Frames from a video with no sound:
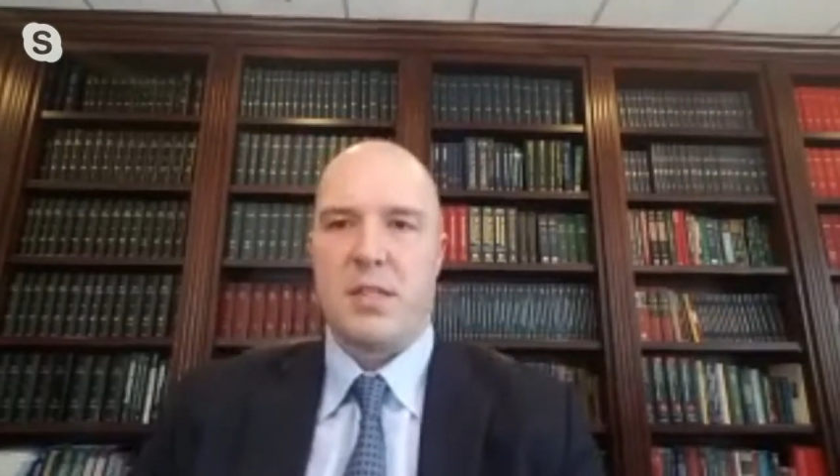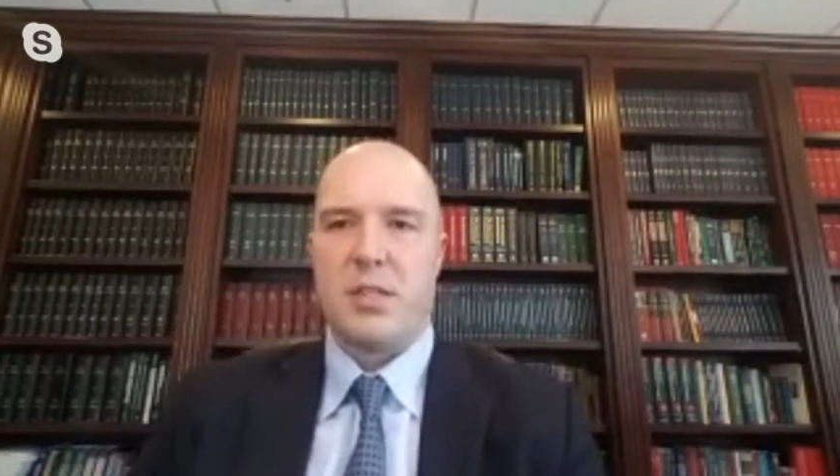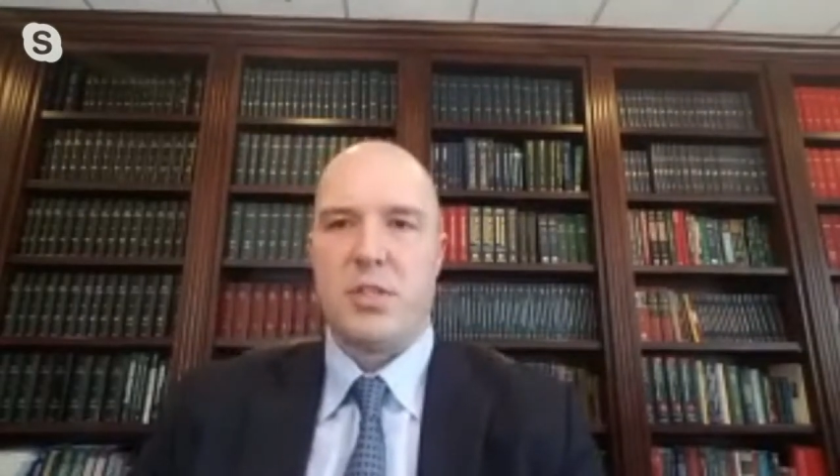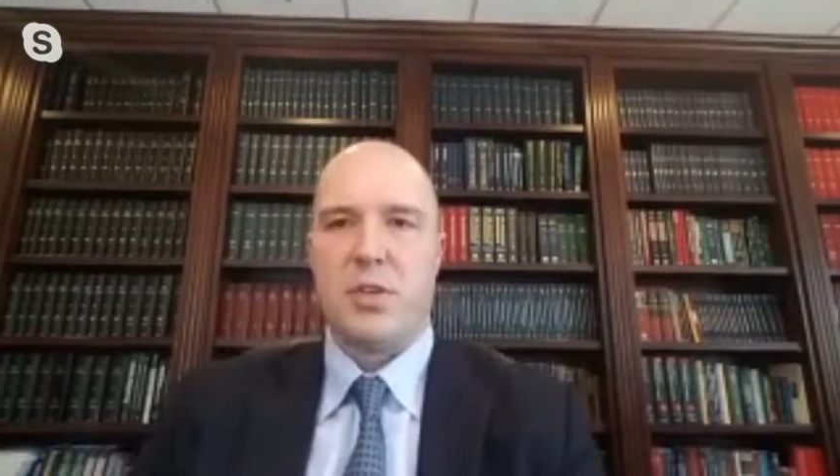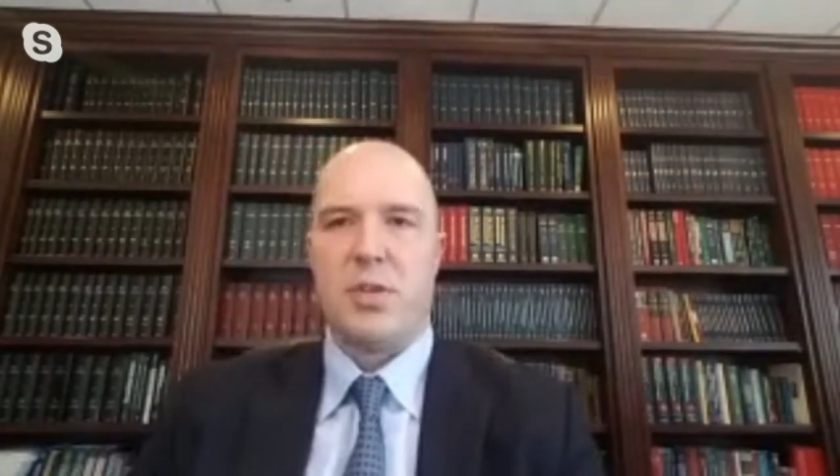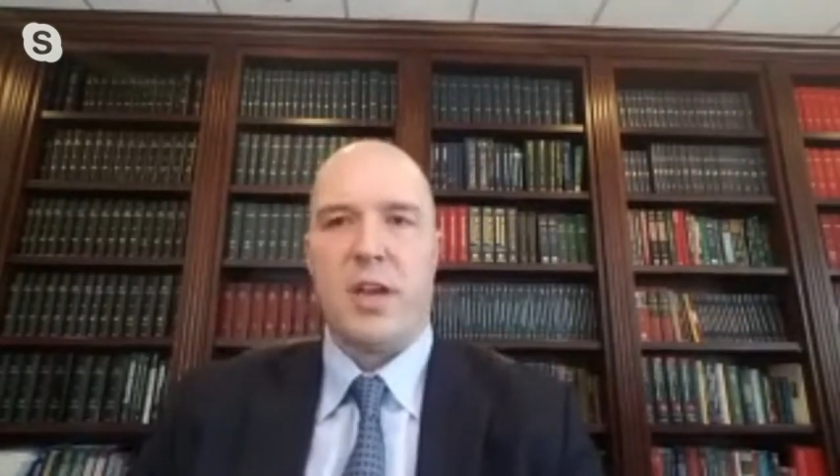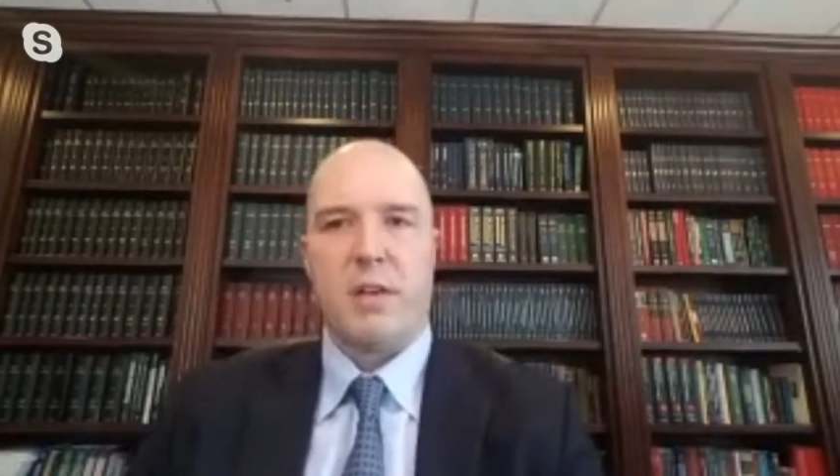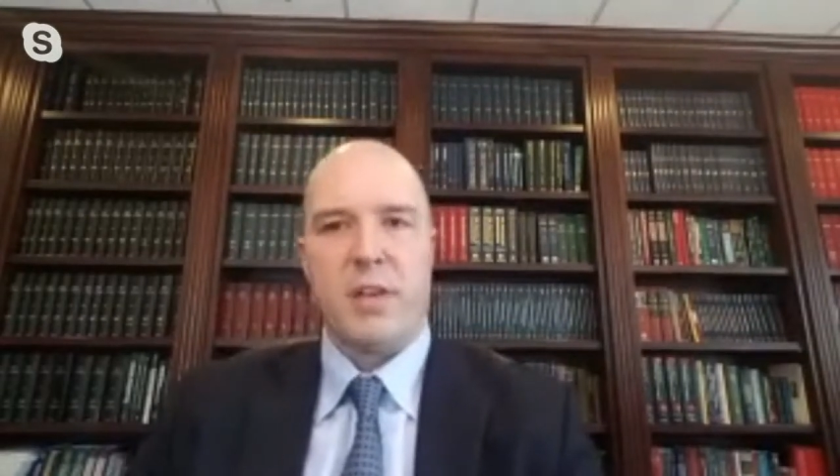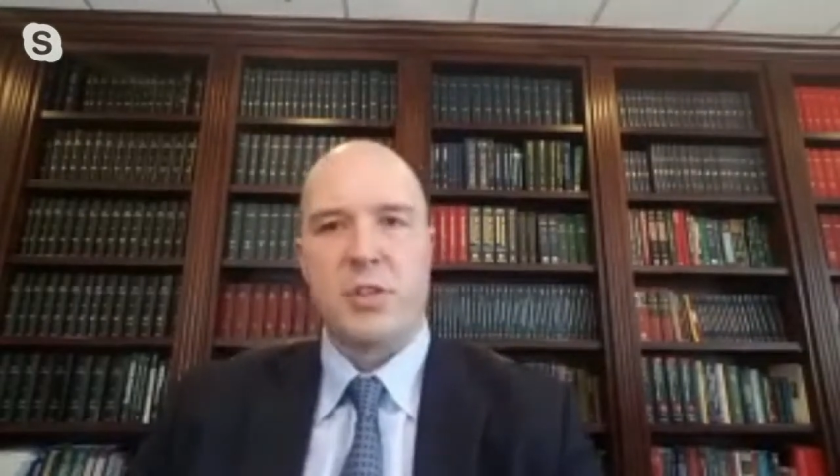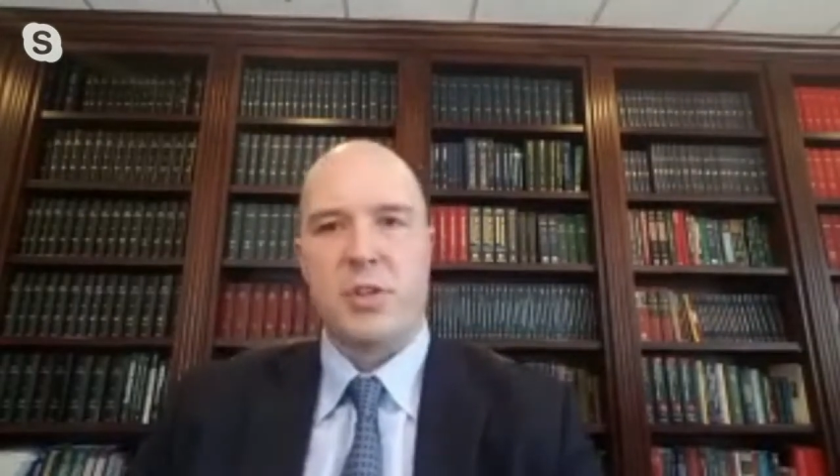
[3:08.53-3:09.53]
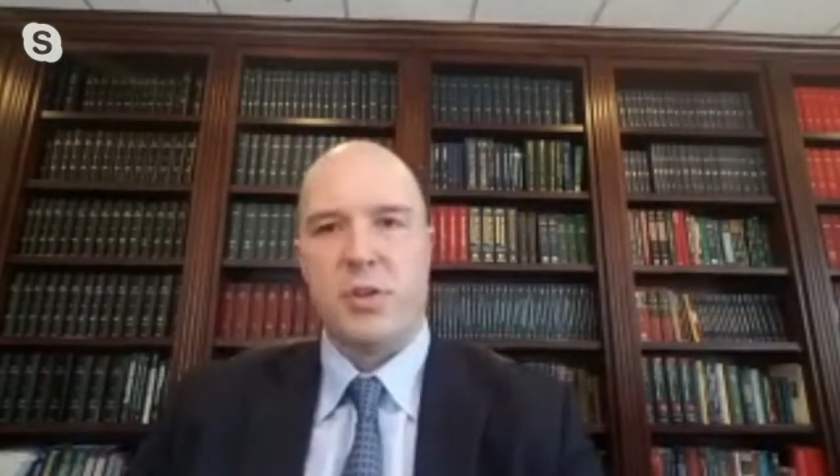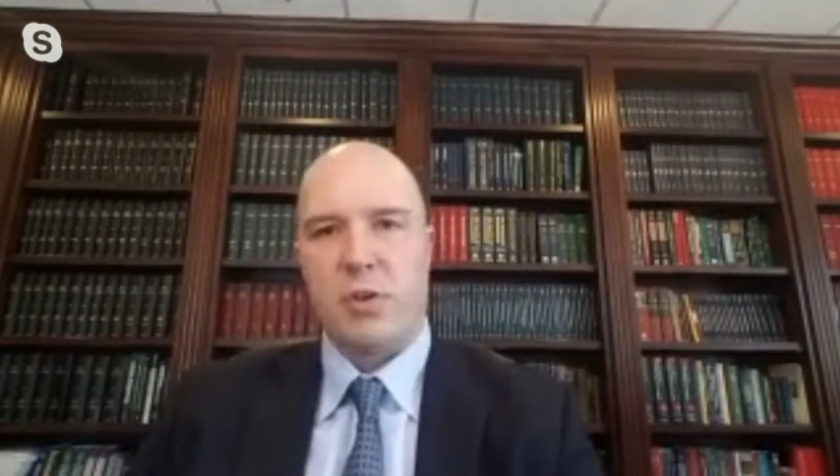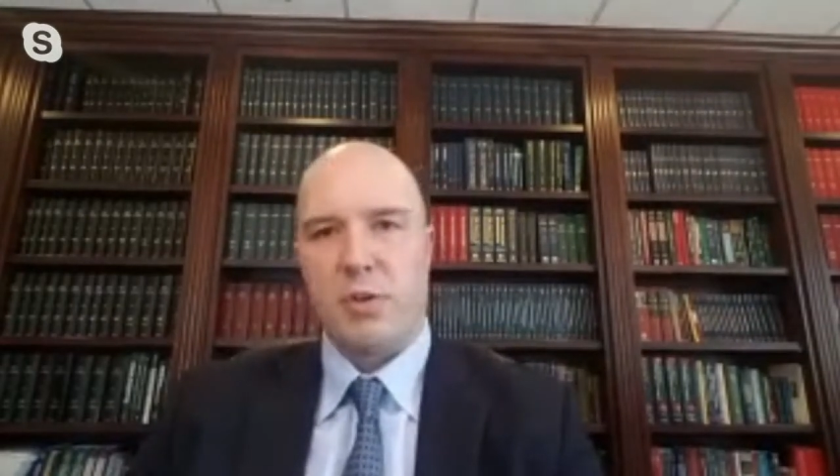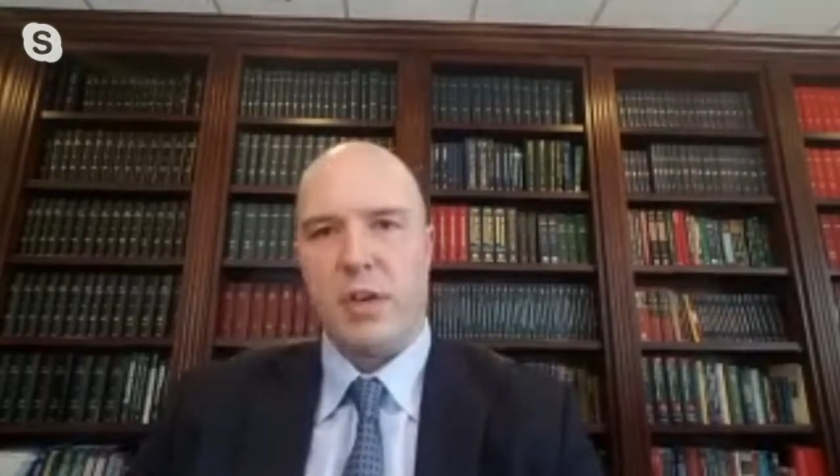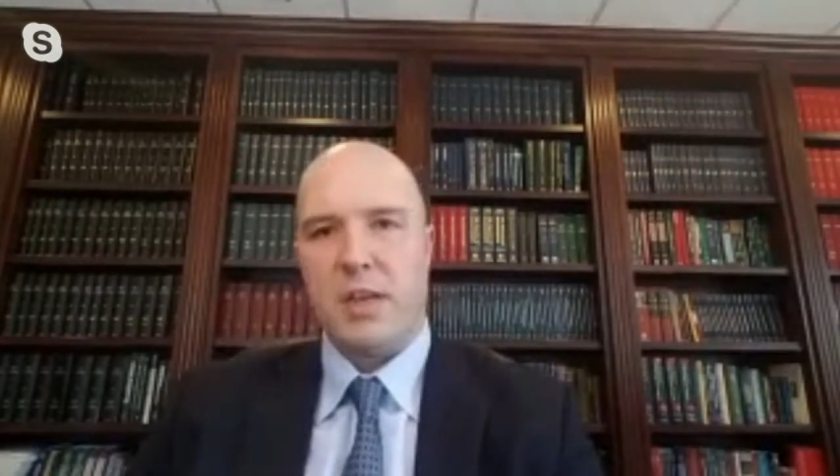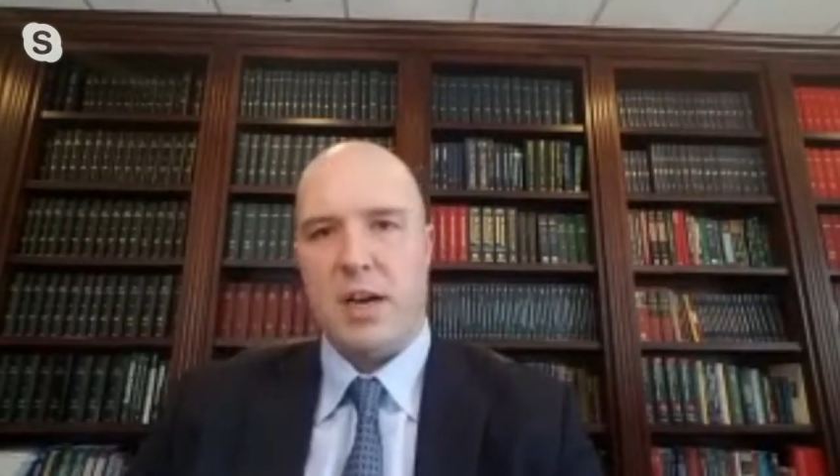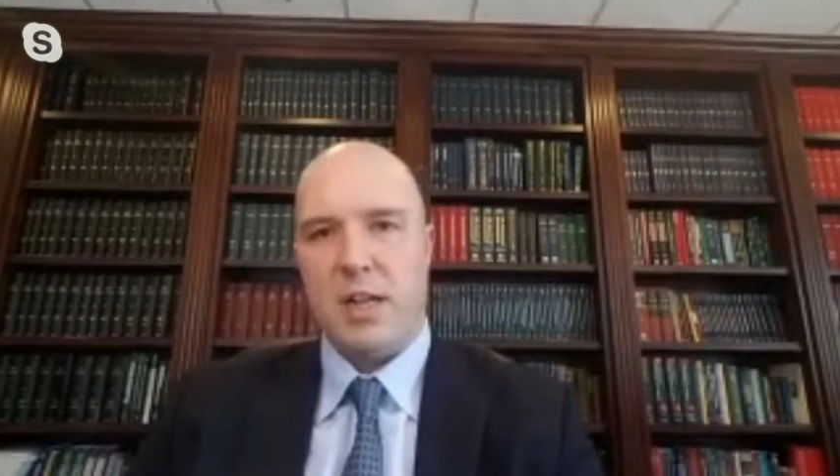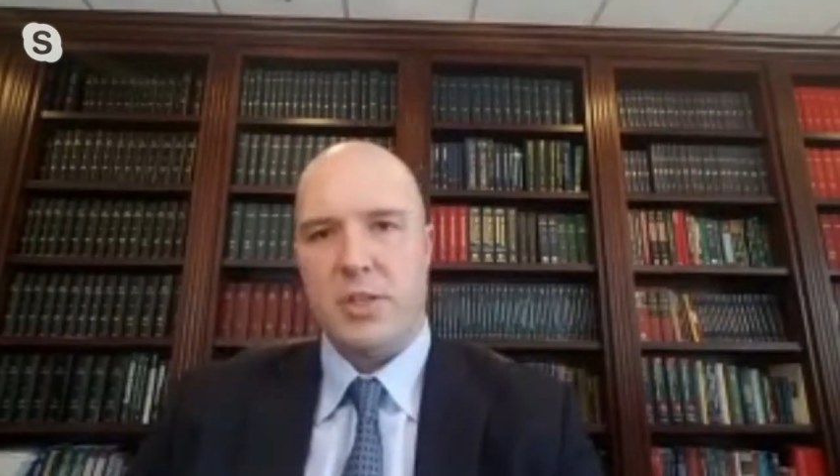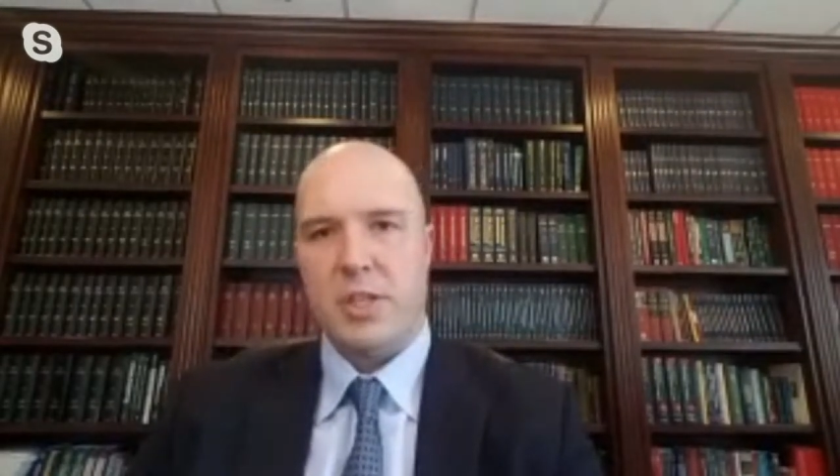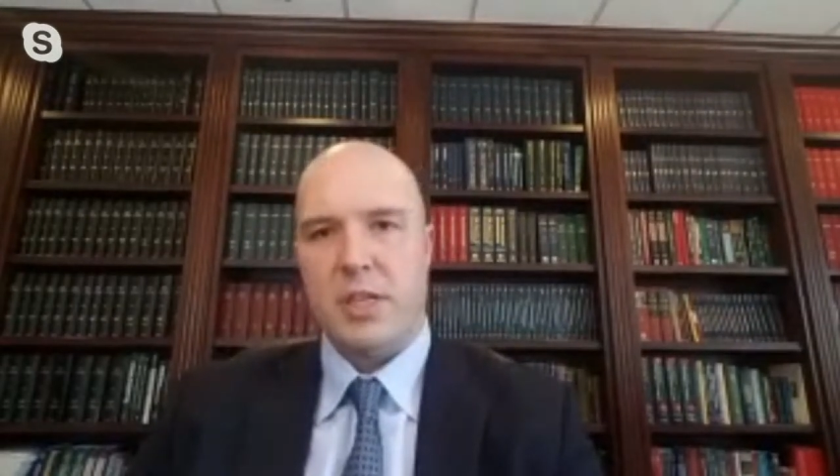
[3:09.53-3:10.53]
that do interventional
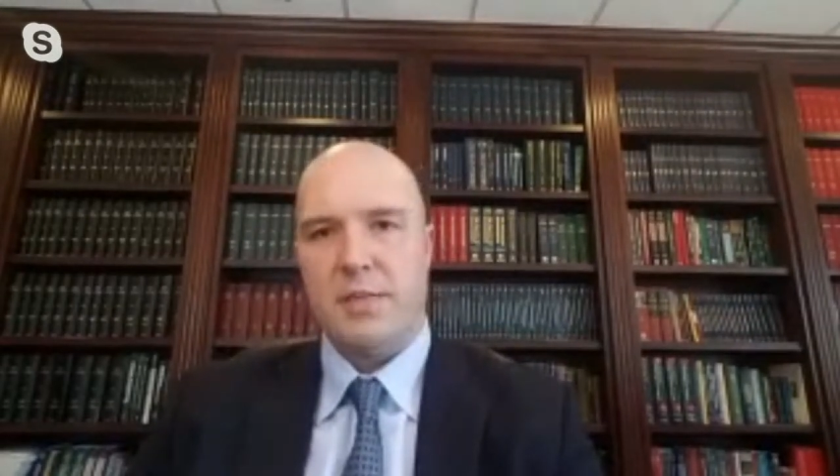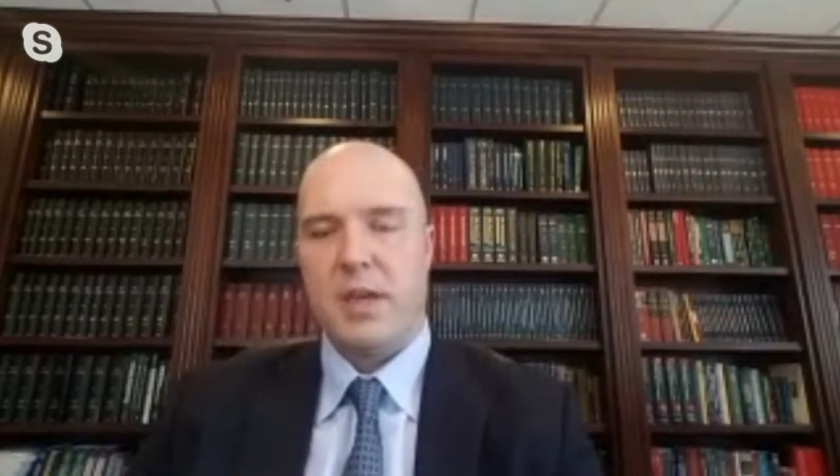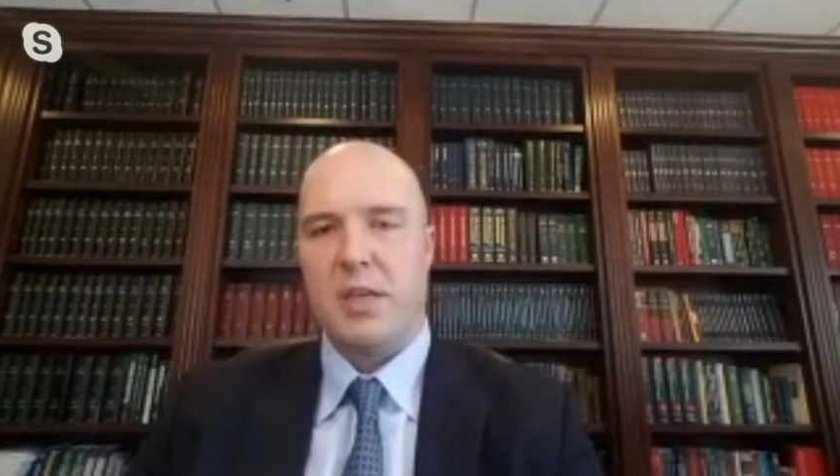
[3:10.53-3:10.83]
neuroradiology,